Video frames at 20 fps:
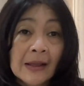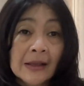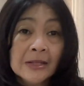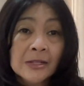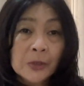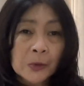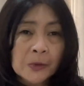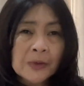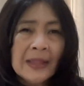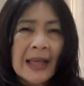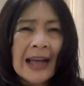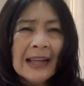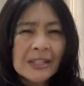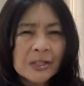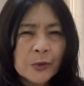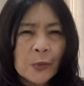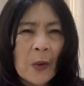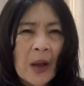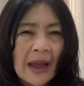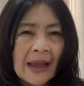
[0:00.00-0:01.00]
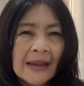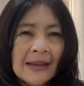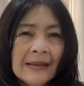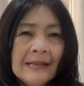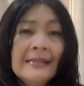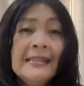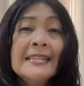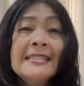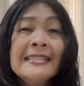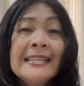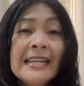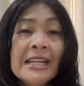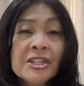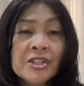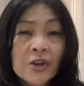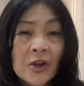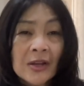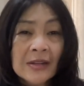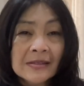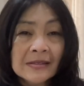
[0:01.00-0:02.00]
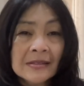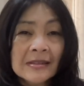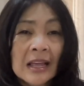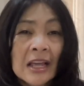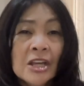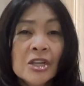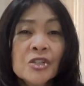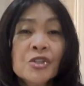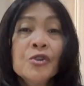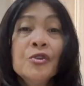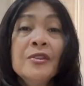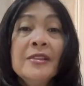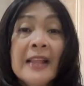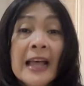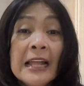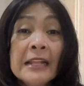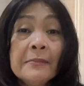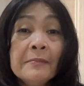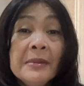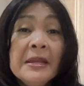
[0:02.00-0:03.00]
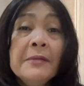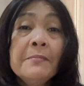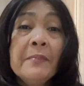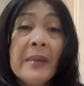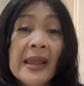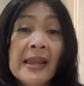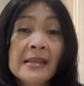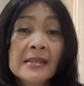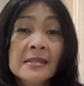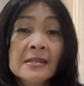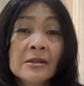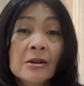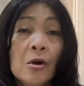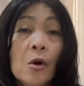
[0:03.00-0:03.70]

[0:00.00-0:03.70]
So that's why decisions should not be based